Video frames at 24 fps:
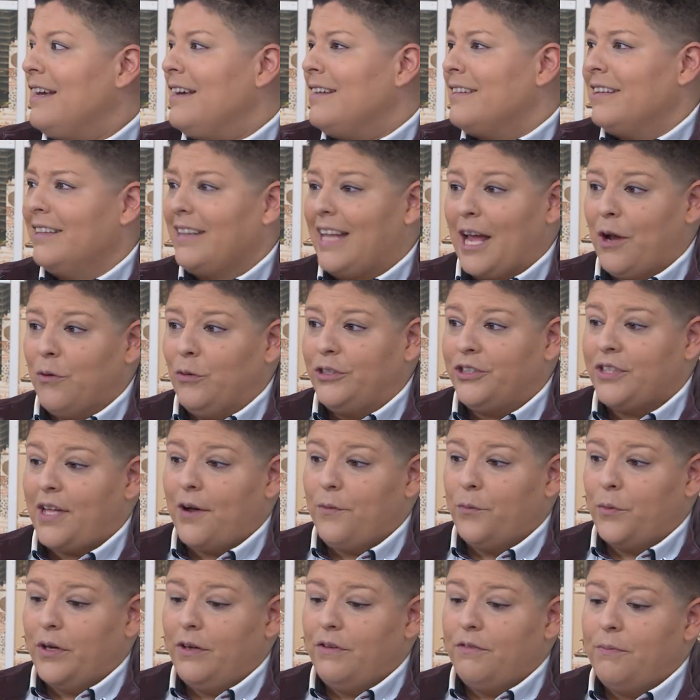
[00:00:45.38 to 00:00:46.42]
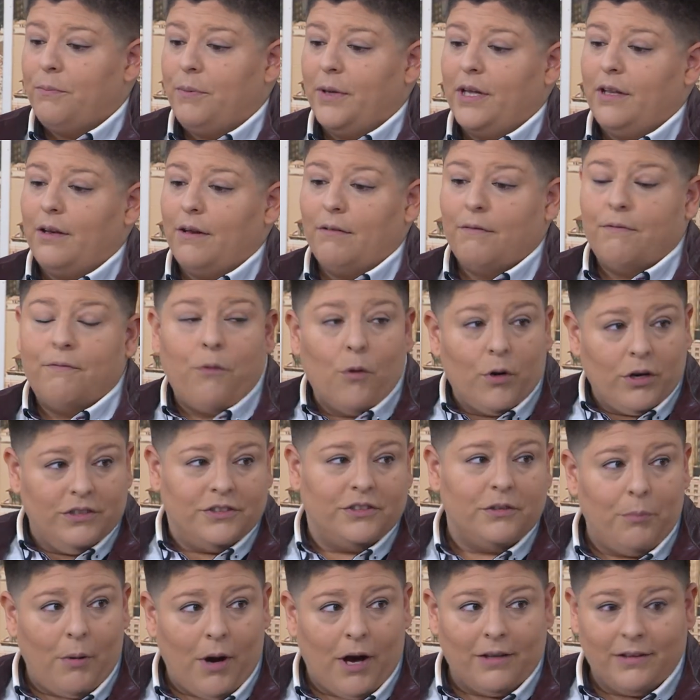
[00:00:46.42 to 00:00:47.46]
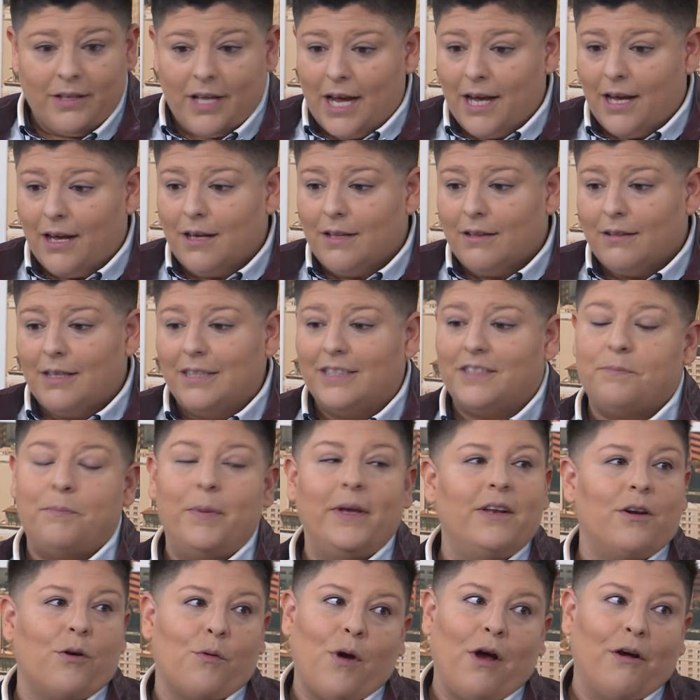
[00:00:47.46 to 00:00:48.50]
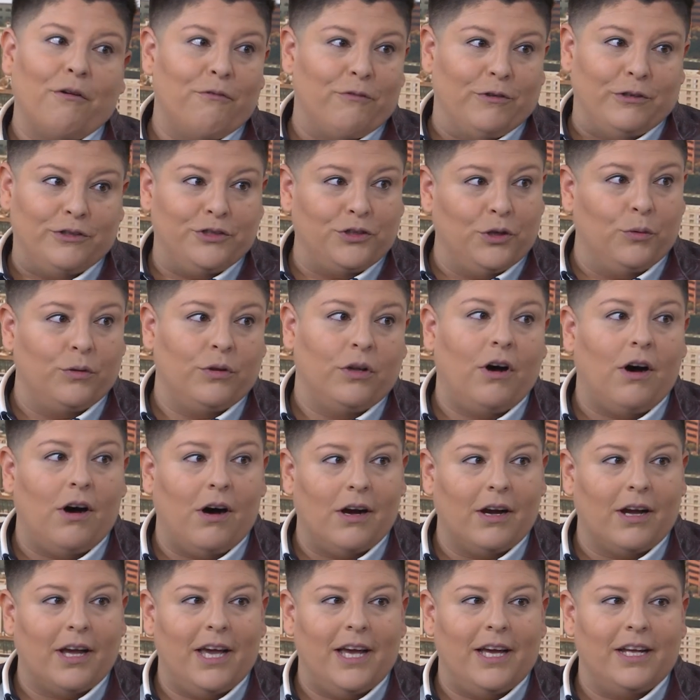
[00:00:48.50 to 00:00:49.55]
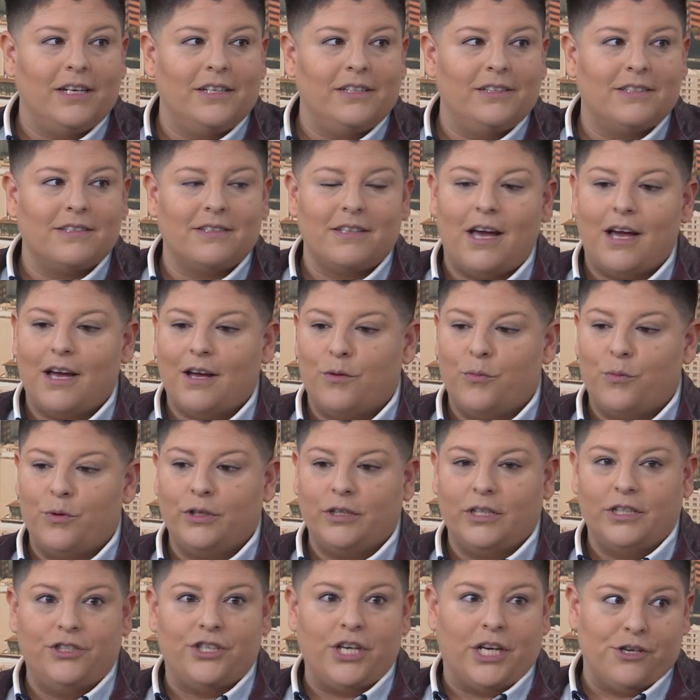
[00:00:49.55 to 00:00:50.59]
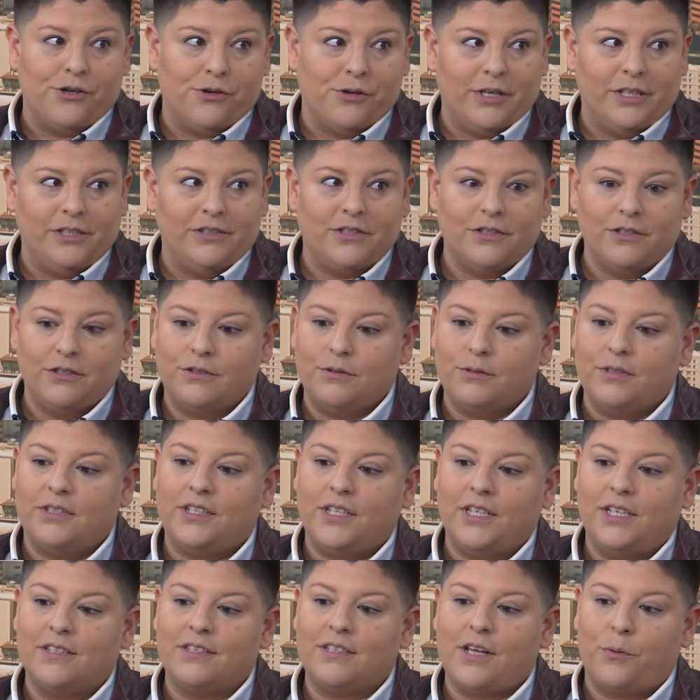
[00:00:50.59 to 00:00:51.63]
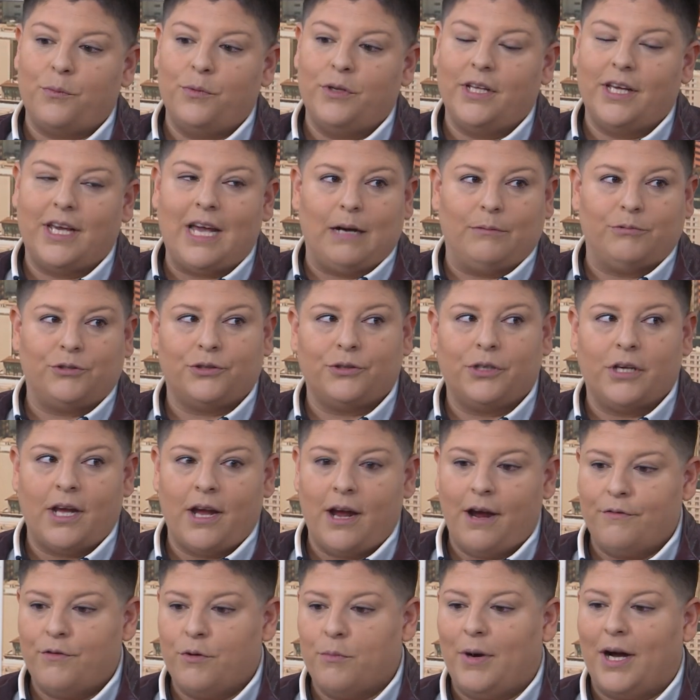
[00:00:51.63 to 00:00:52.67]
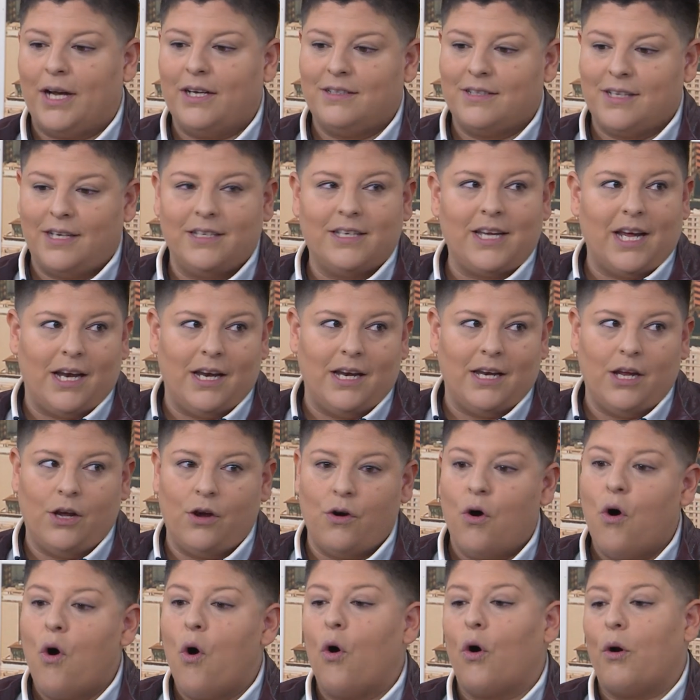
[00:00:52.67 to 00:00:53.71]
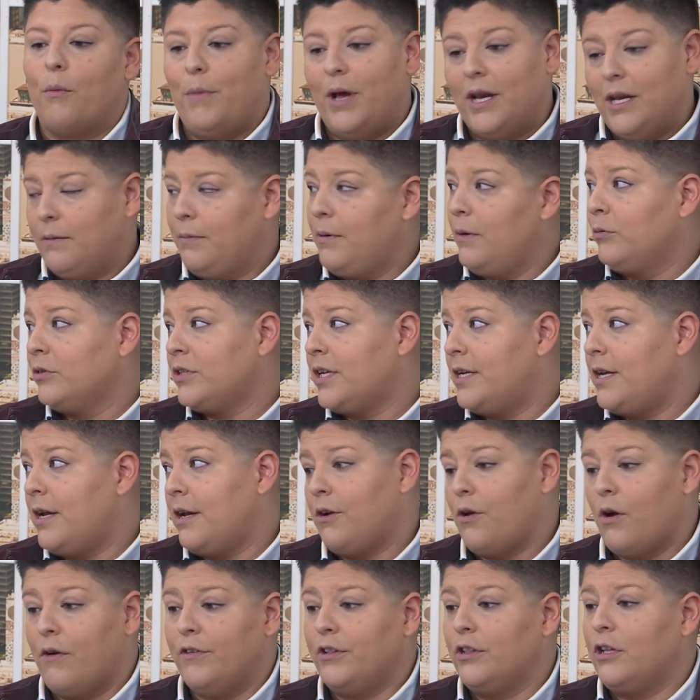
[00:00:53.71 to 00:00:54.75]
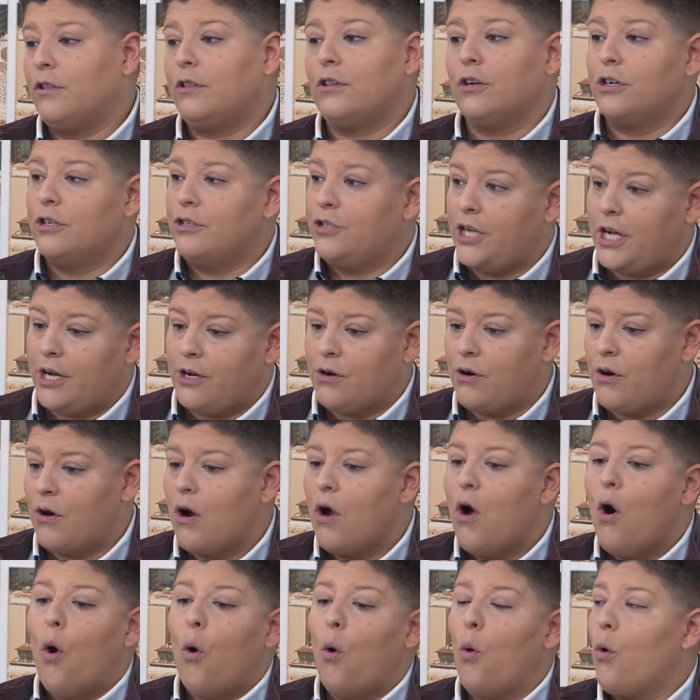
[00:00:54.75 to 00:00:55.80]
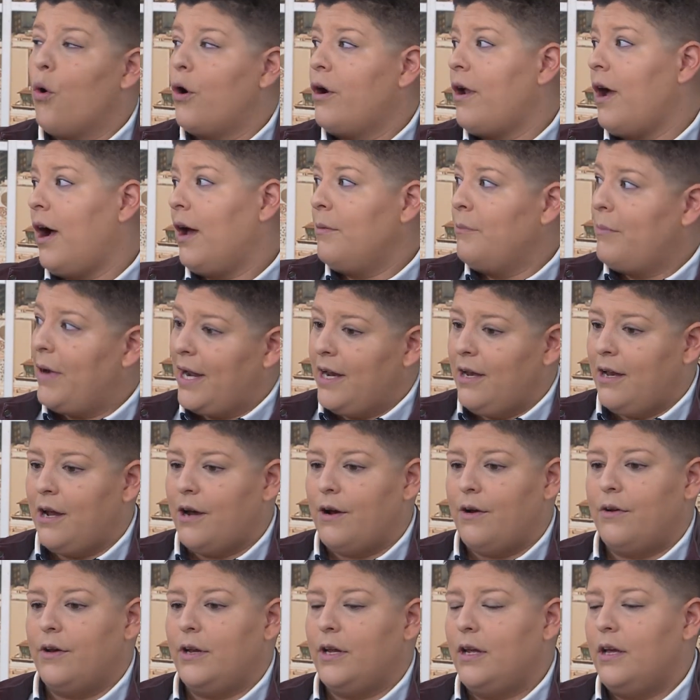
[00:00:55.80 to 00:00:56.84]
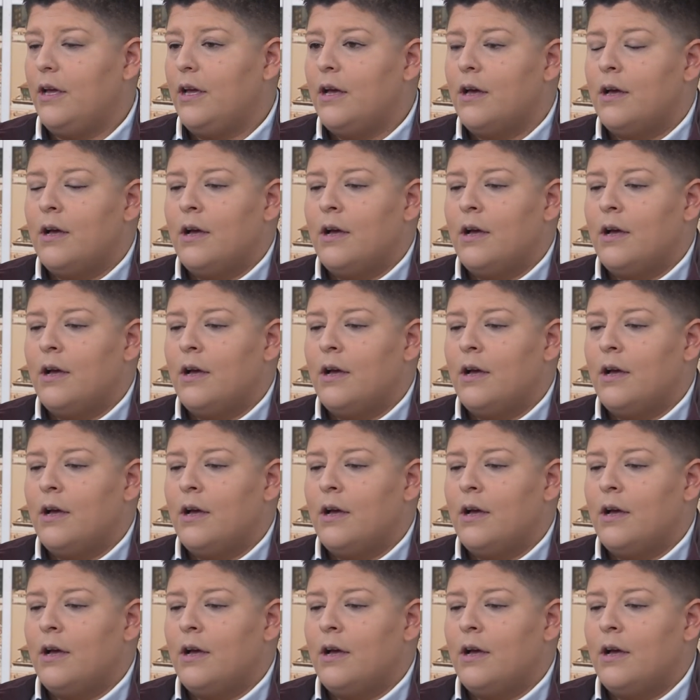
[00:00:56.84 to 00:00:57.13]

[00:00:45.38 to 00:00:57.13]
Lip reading: the language that we've been enforced upon, like it's been around for so long and it's like really gendering. So as you see, it's not really capturing everybody's identity or many people's identity, even the third gender or non-binary.